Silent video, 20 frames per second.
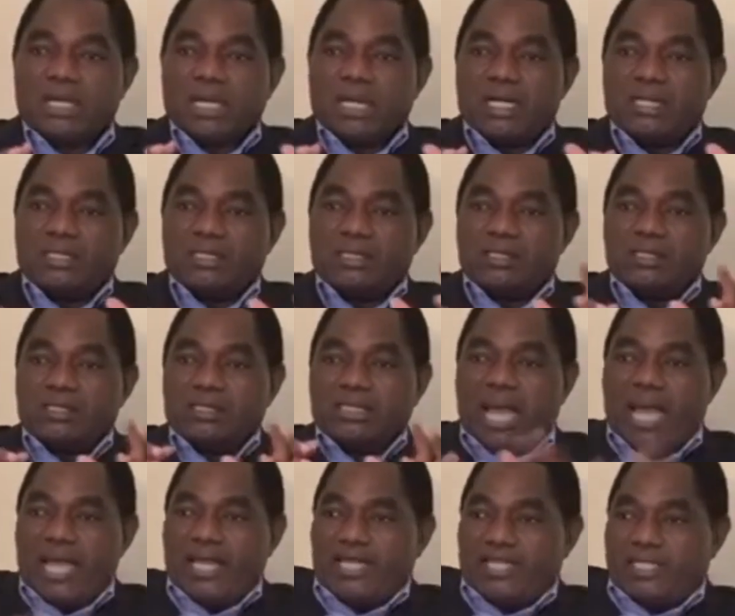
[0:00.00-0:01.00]
and
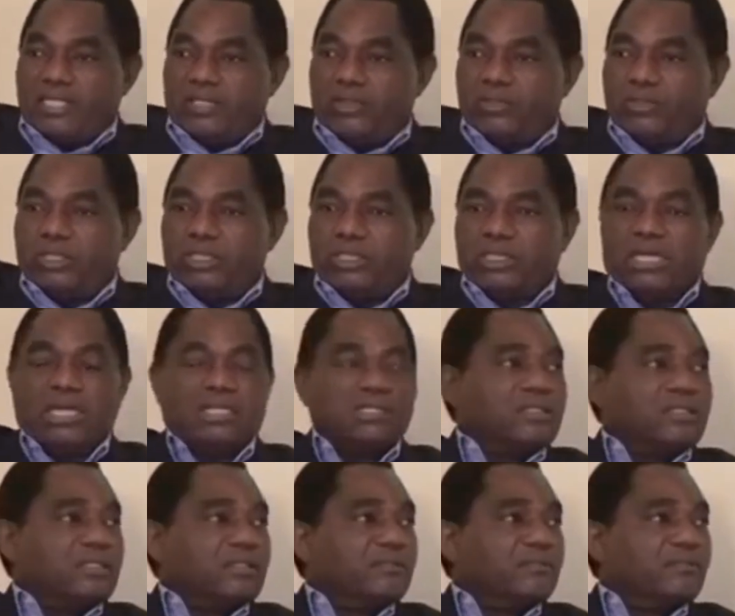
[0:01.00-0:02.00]
tie it to this
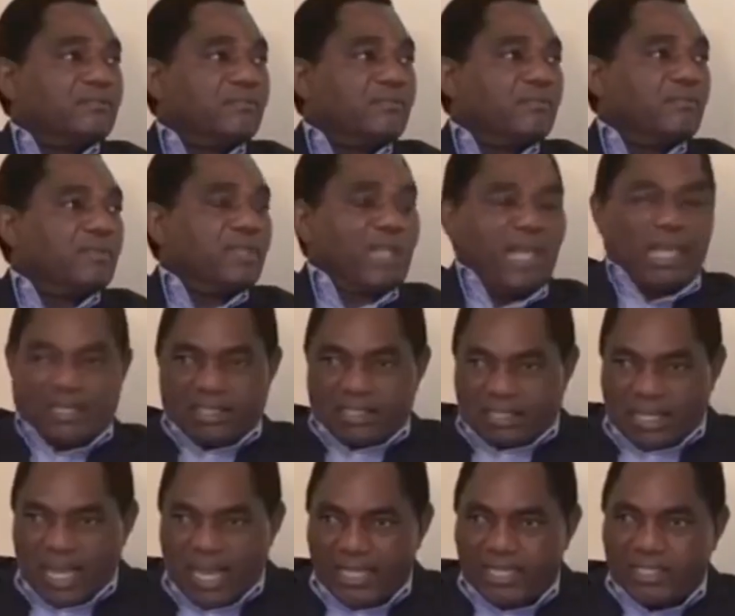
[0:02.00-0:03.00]
cursing and
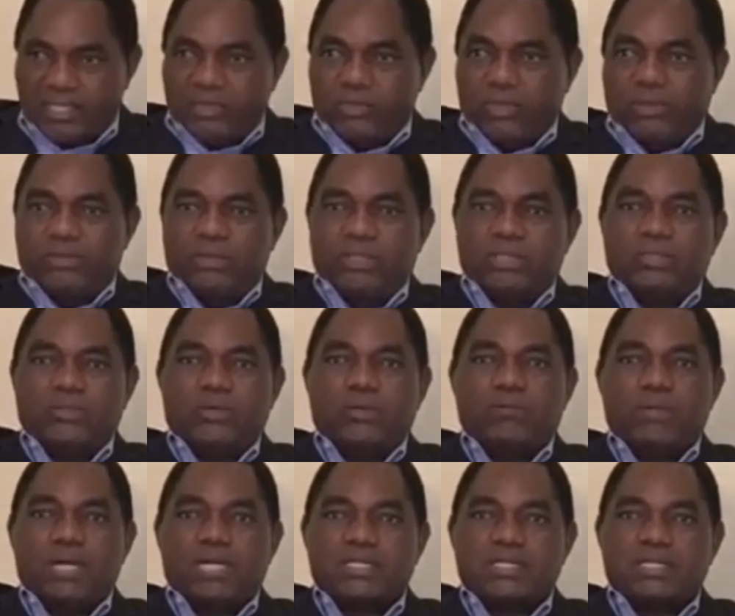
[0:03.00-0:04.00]
tie it to a political
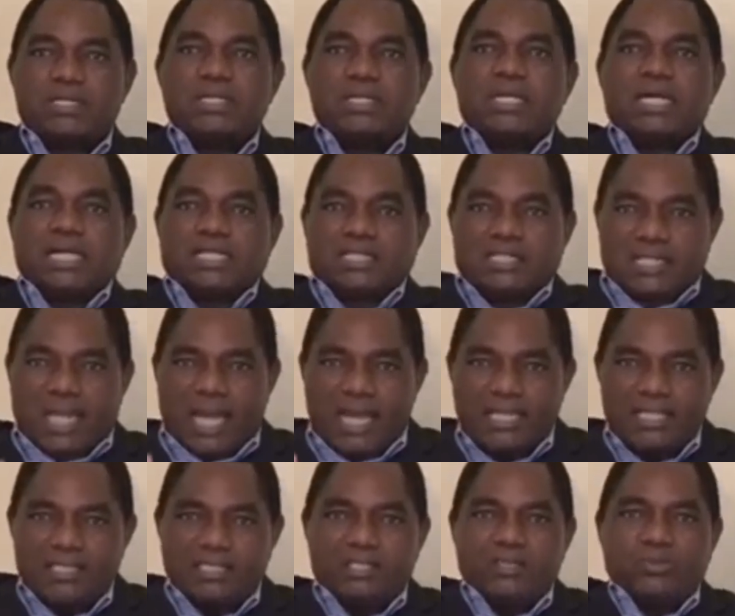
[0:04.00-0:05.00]
party and tie
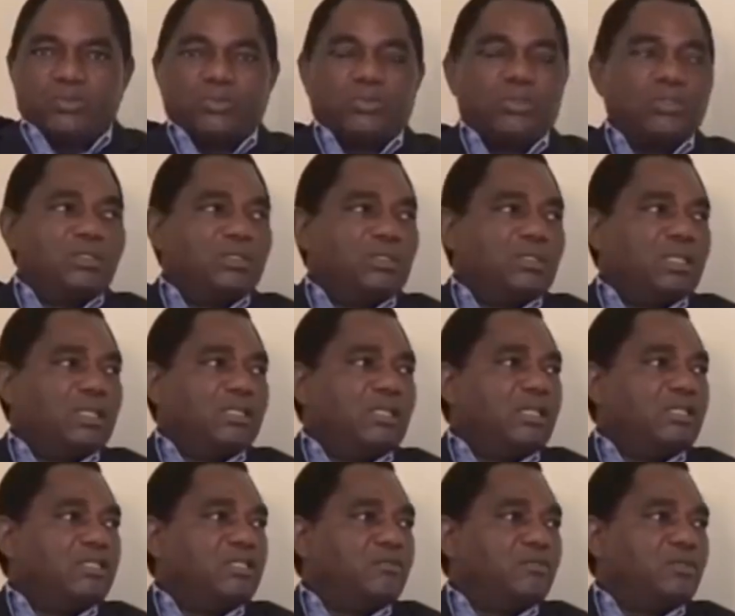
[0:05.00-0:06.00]
it to an
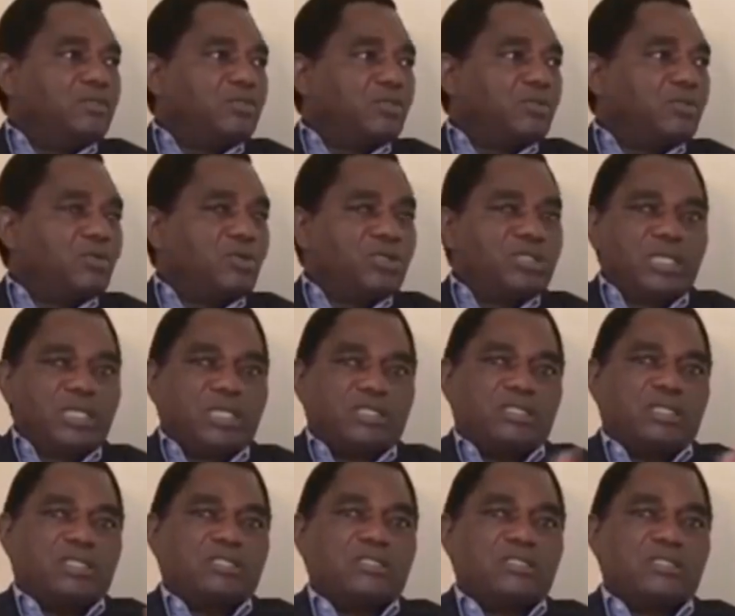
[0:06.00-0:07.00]
individual called
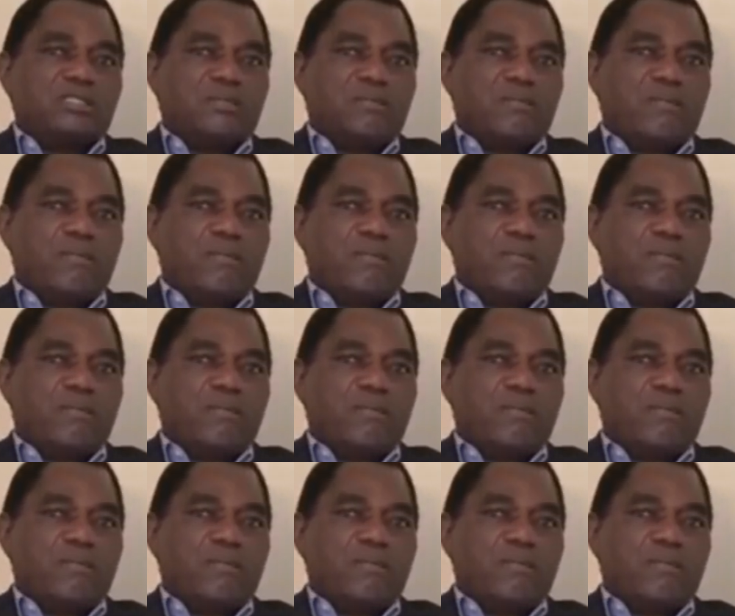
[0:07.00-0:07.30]
HH.